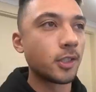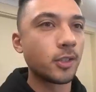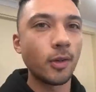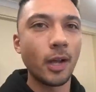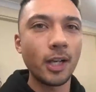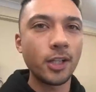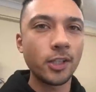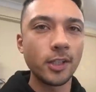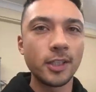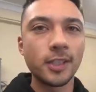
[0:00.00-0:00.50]
So
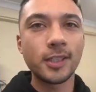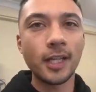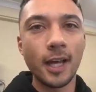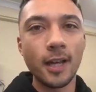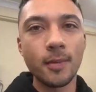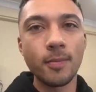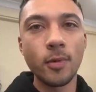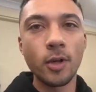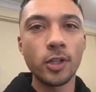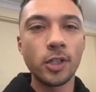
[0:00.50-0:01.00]
I actually
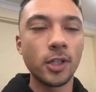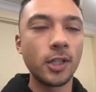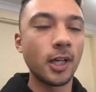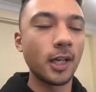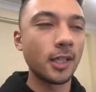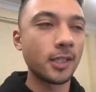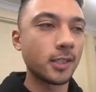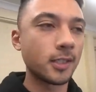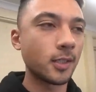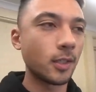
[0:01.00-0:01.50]
started
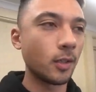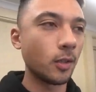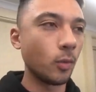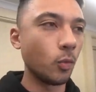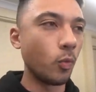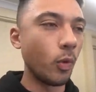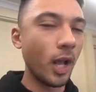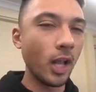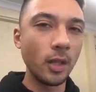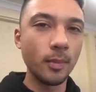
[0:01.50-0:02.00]
merchandise
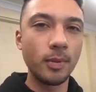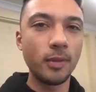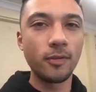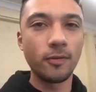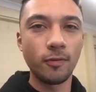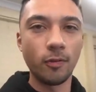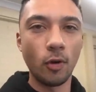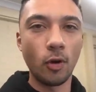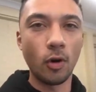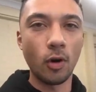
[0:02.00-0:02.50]
well
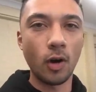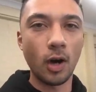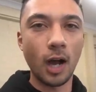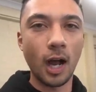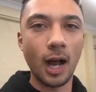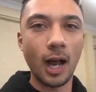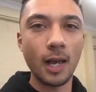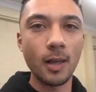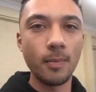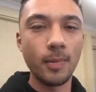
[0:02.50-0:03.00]
before
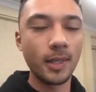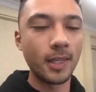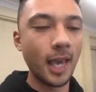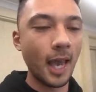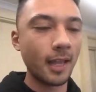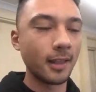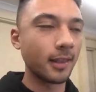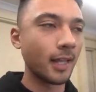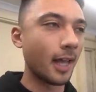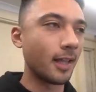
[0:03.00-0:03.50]
I
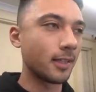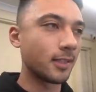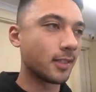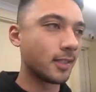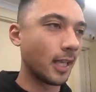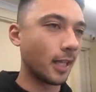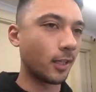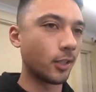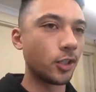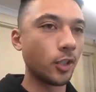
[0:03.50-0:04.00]
began that
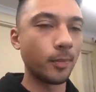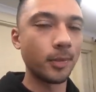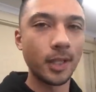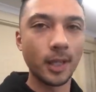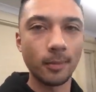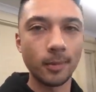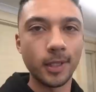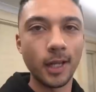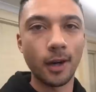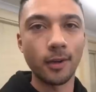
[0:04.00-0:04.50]
second job
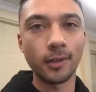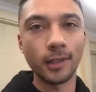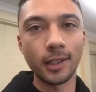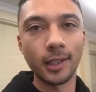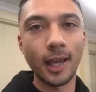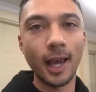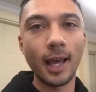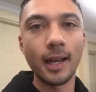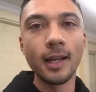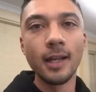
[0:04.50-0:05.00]
that I'm
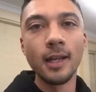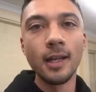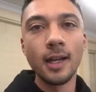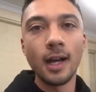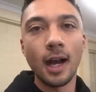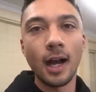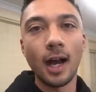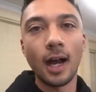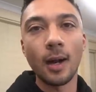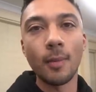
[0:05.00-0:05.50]
currently at.
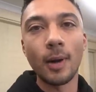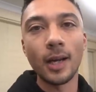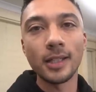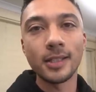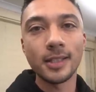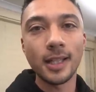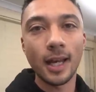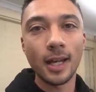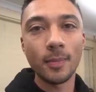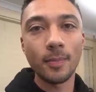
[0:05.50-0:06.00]
Um, I
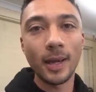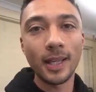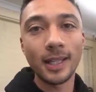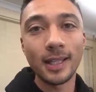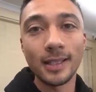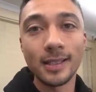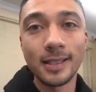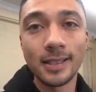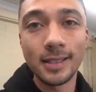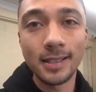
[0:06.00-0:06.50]
started
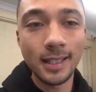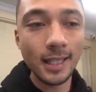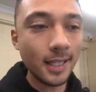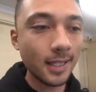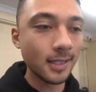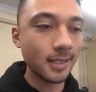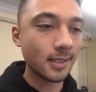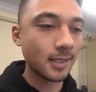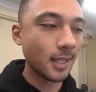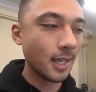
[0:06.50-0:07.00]
making
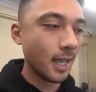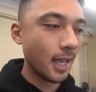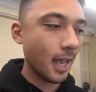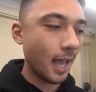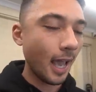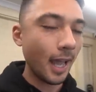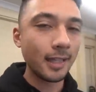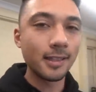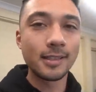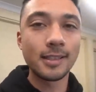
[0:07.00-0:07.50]
stickers,
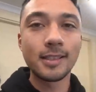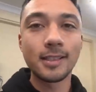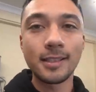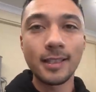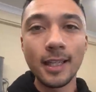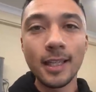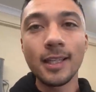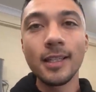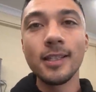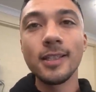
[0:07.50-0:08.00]
and
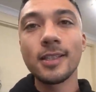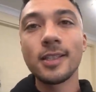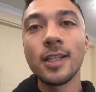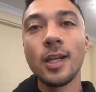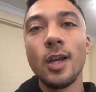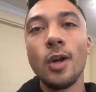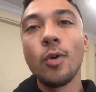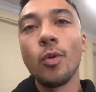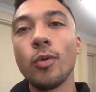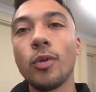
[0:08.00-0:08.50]
stickers
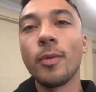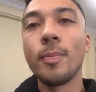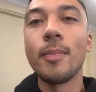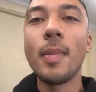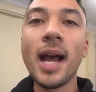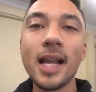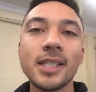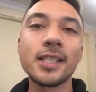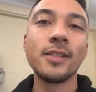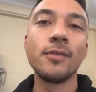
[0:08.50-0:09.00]
were a
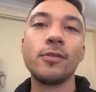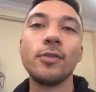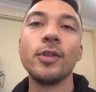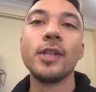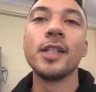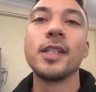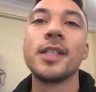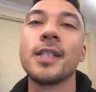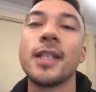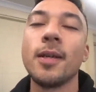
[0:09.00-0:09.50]
massive
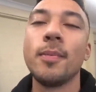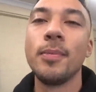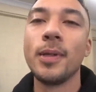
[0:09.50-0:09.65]
risk